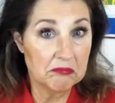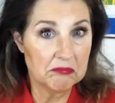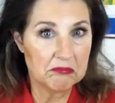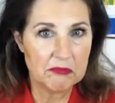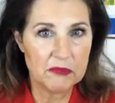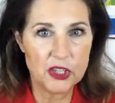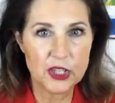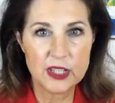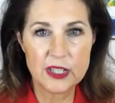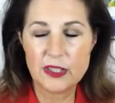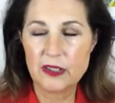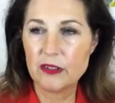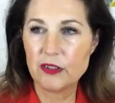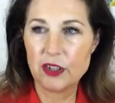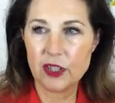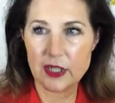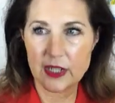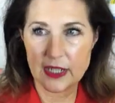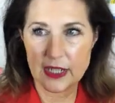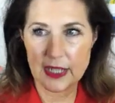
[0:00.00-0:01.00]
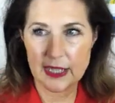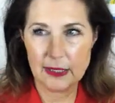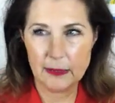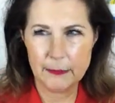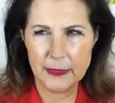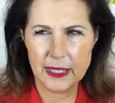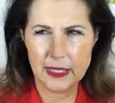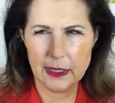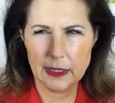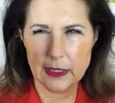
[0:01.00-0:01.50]
Just, just it'll
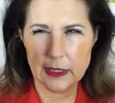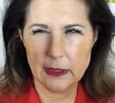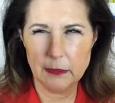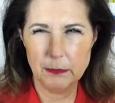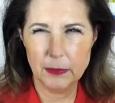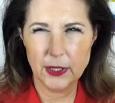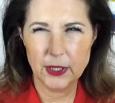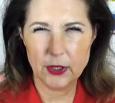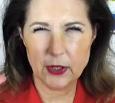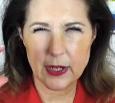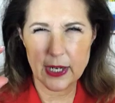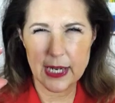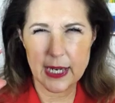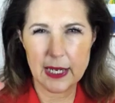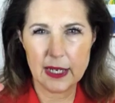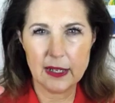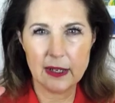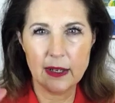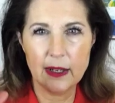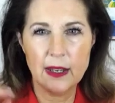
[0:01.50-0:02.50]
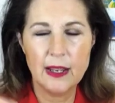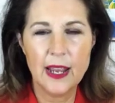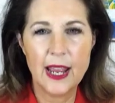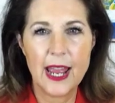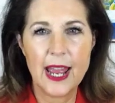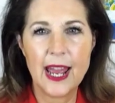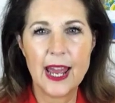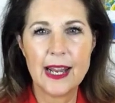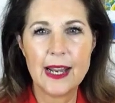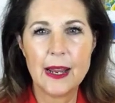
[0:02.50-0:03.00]
be a little blurry.
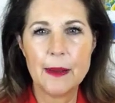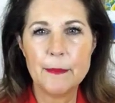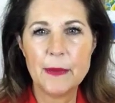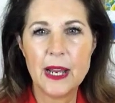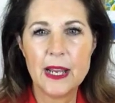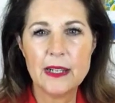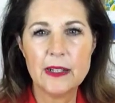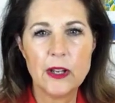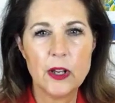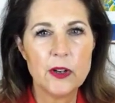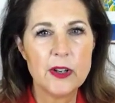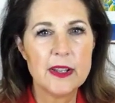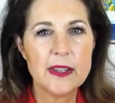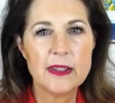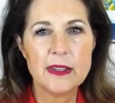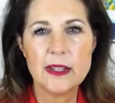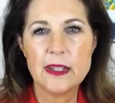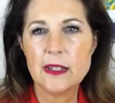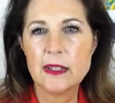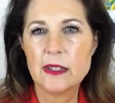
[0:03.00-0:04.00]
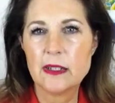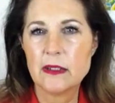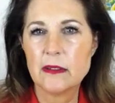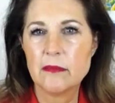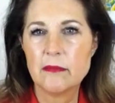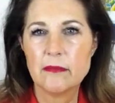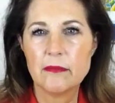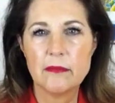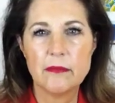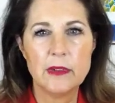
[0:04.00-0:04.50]
And I might notice it,
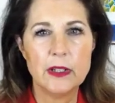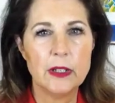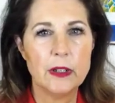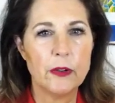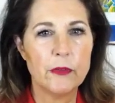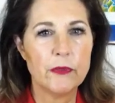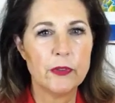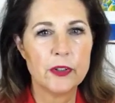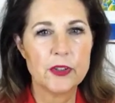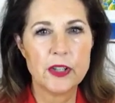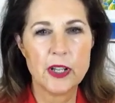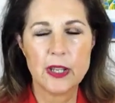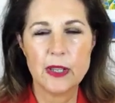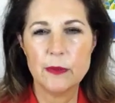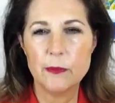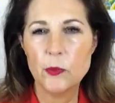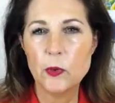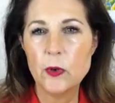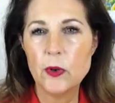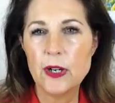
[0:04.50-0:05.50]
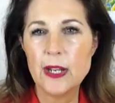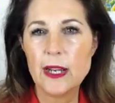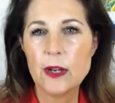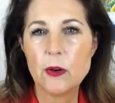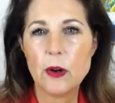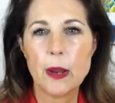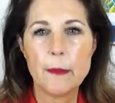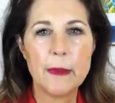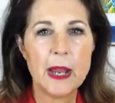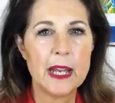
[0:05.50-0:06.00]
you know, first thing in the morning,
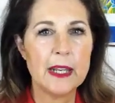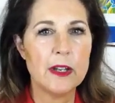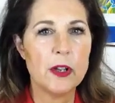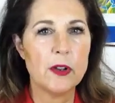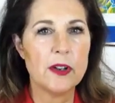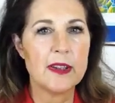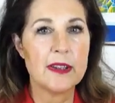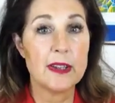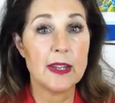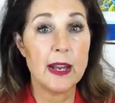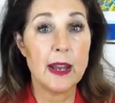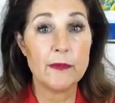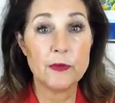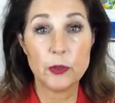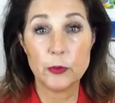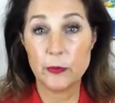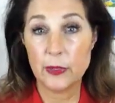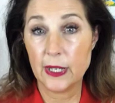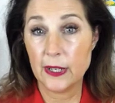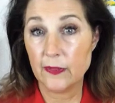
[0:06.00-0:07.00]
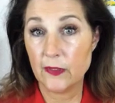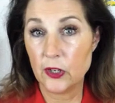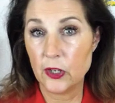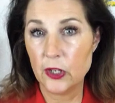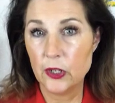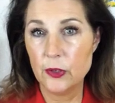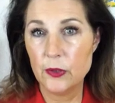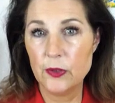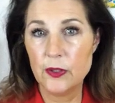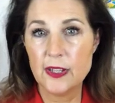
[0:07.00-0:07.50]
or I might notice it after reading the
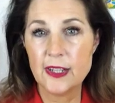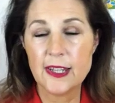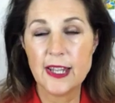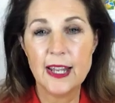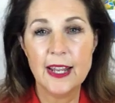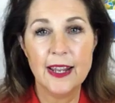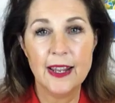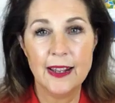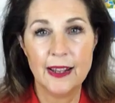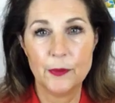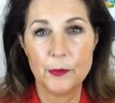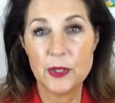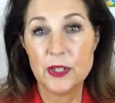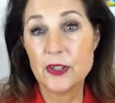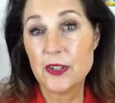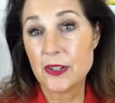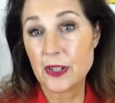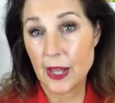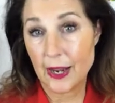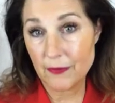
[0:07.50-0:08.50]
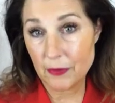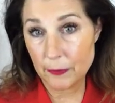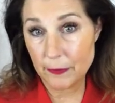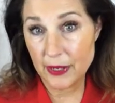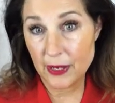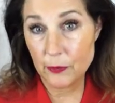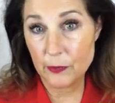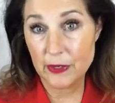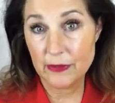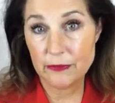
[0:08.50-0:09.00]
news, which is kind of a
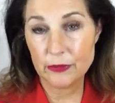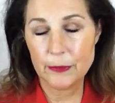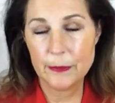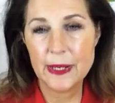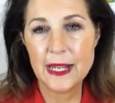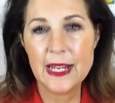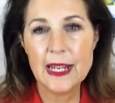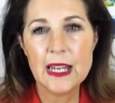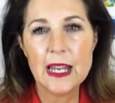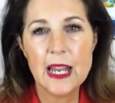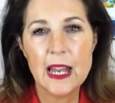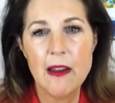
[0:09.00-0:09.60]
big one for me.